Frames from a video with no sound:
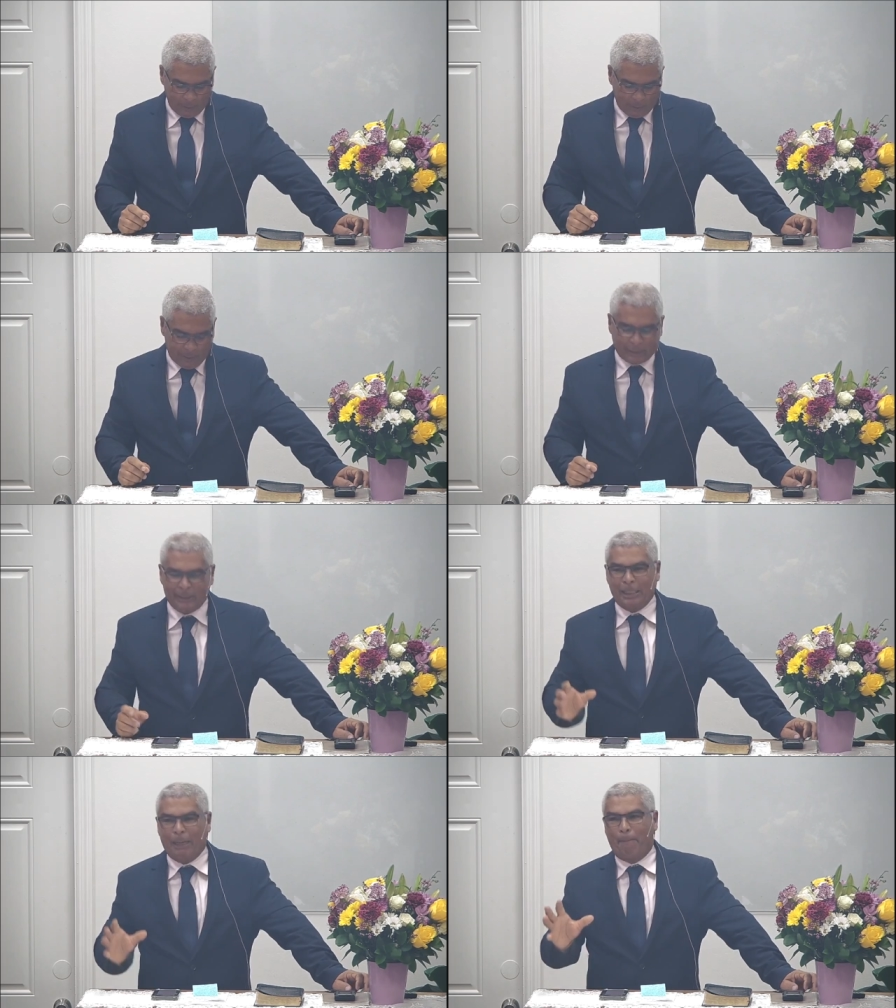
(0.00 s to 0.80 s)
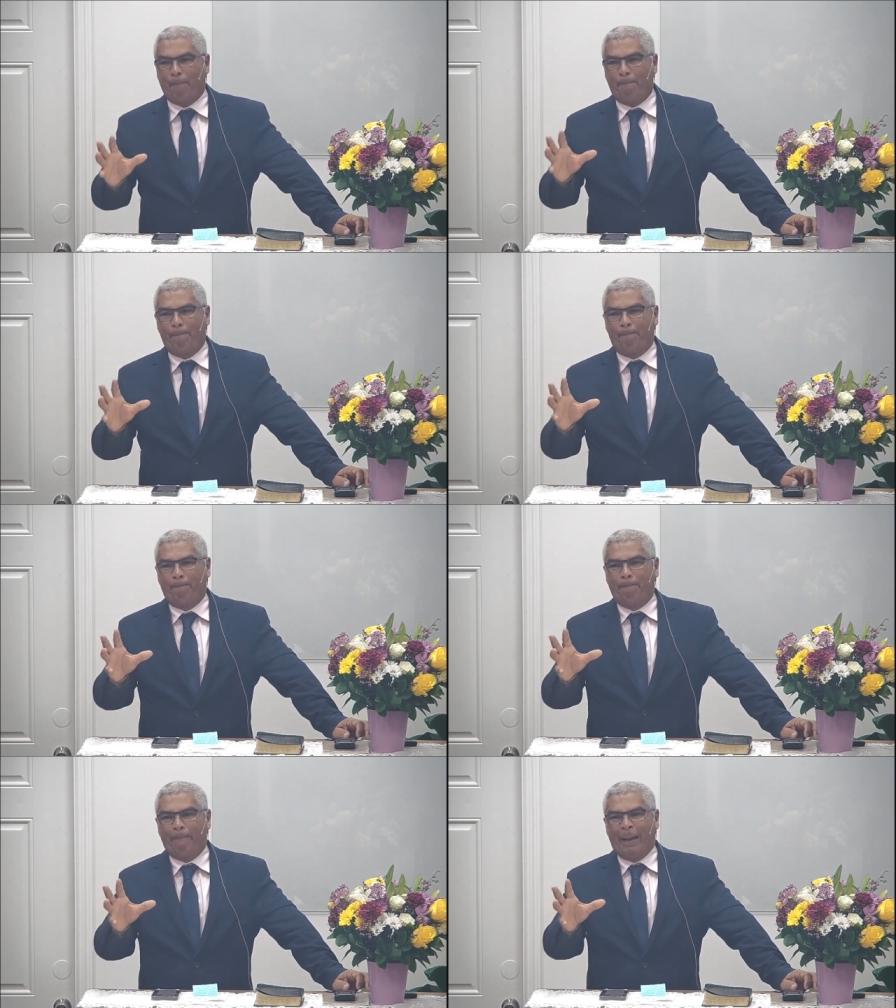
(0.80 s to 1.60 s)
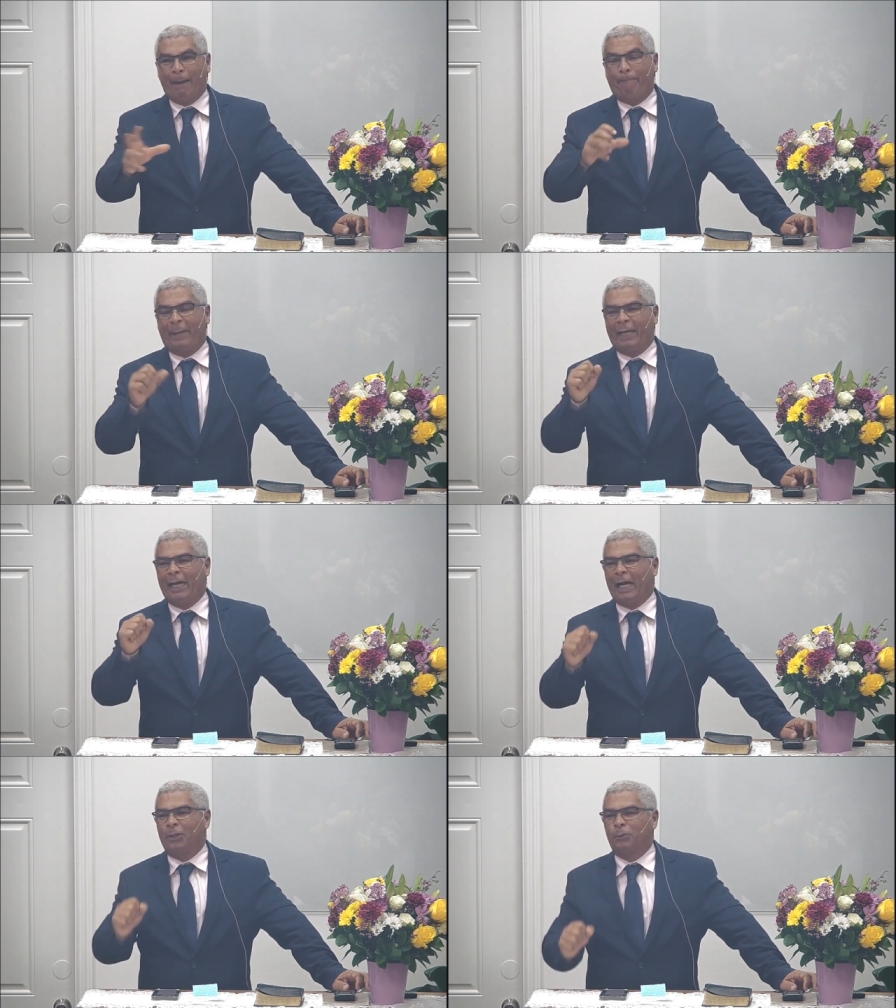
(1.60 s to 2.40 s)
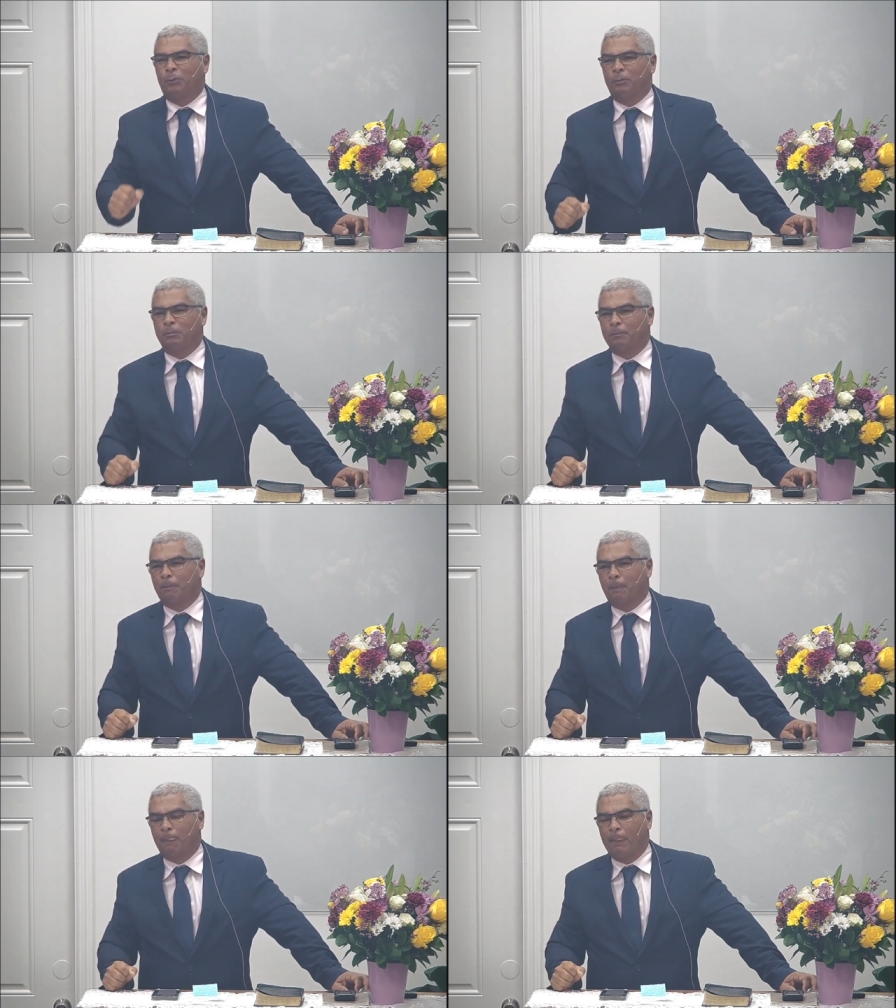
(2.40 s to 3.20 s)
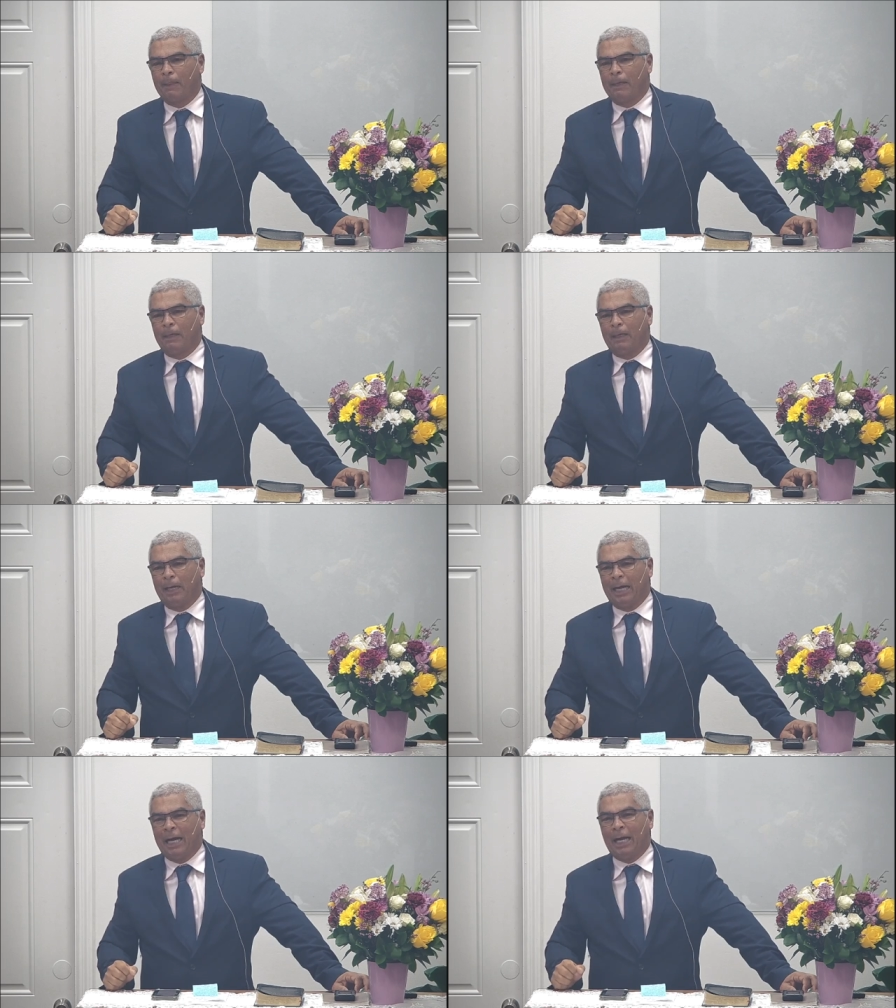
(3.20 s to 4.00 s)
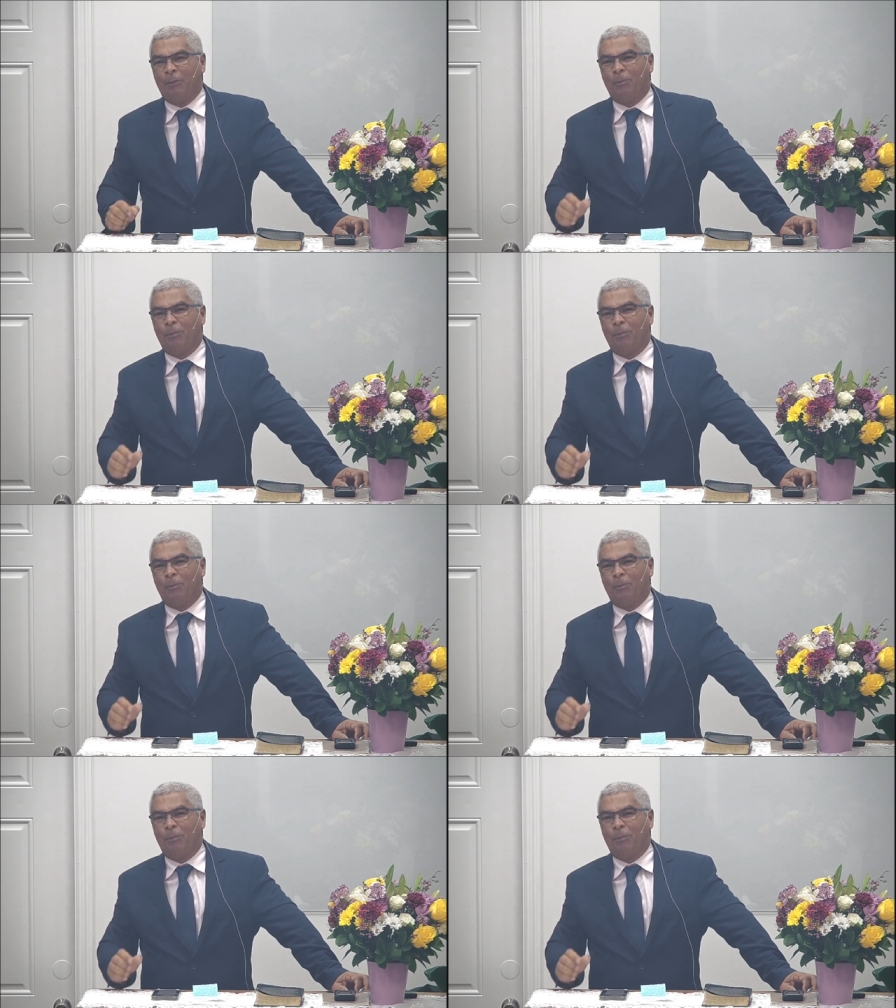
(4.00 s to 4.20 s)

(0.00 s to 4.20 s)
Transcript: This charity in the presence of God. It is attached.